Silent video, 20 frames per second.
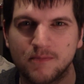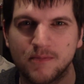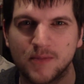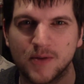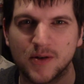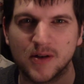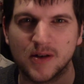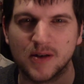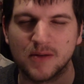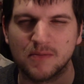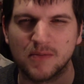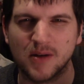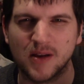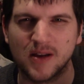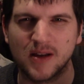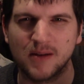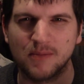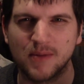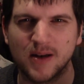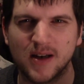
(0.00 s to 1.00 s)
But I
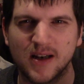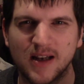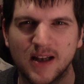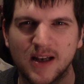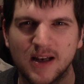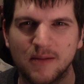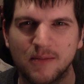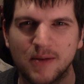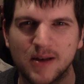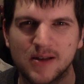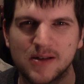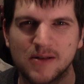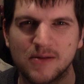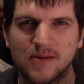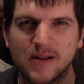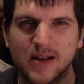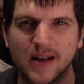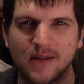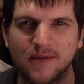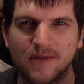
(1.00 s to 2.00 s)
think by then it'd be
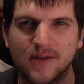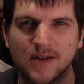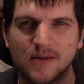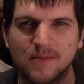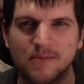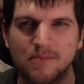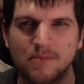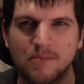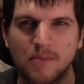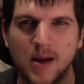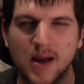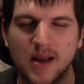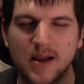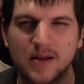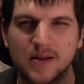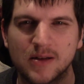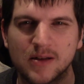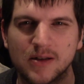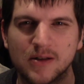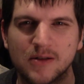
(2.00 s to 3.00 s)
too late for
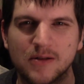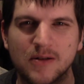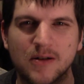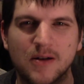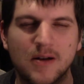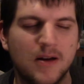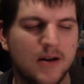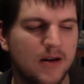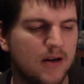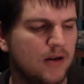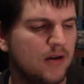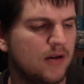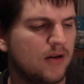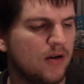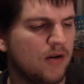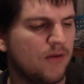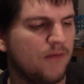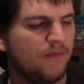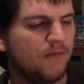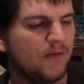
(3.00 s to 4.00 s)
mail, so
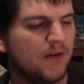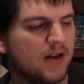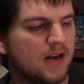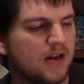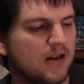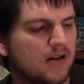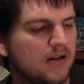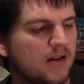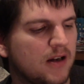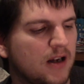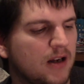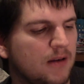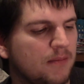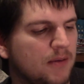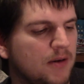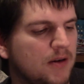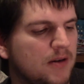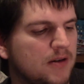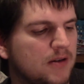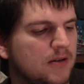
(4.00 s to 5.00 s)
hopefully I'll get a
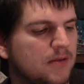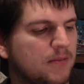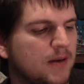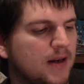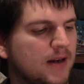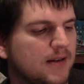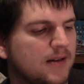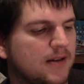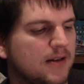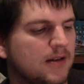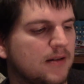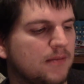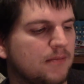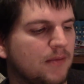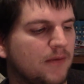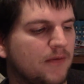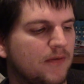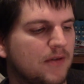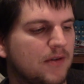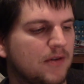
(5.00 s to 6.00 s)
parcel back to you
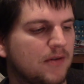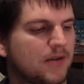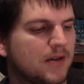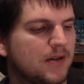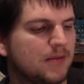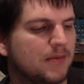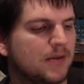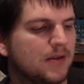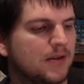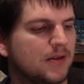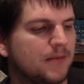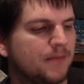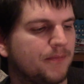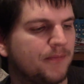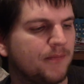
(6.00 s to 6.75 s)
before Christmas.